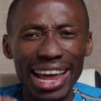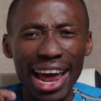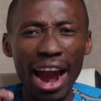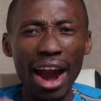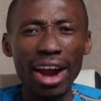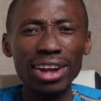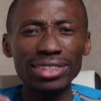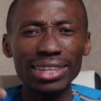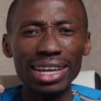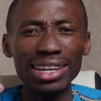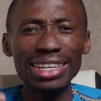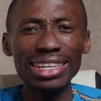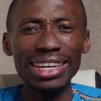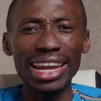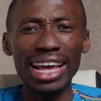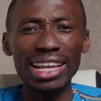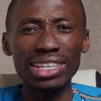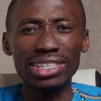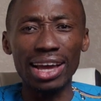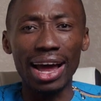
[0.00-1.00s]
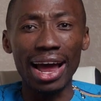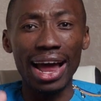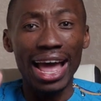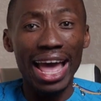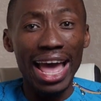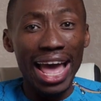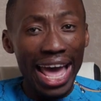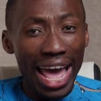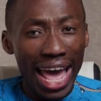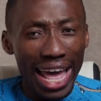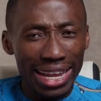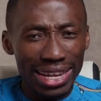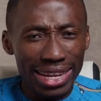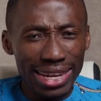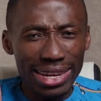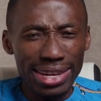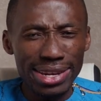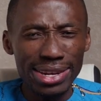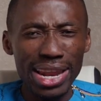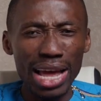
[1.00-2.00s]
hearted nature
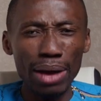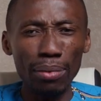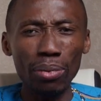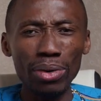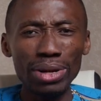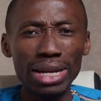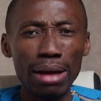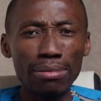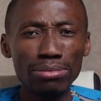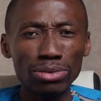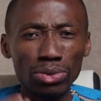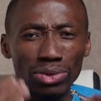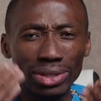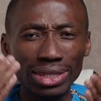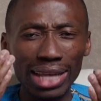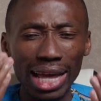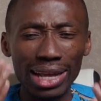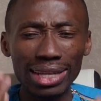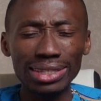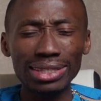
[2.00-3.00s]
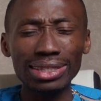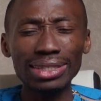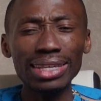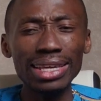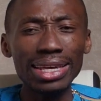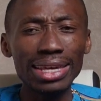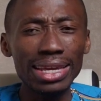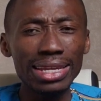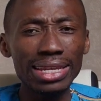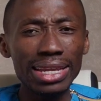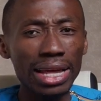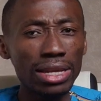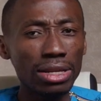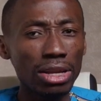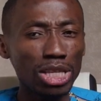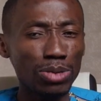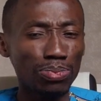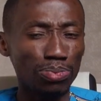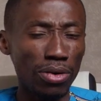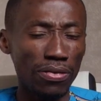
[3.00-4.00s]
enable them to succeed in
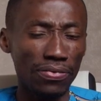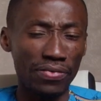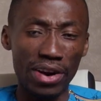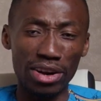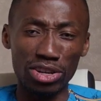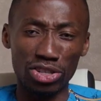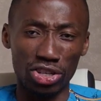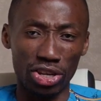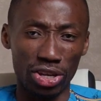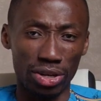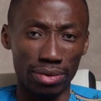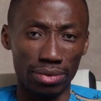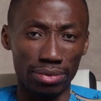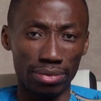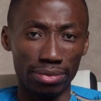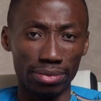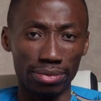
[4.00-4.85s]
this profession.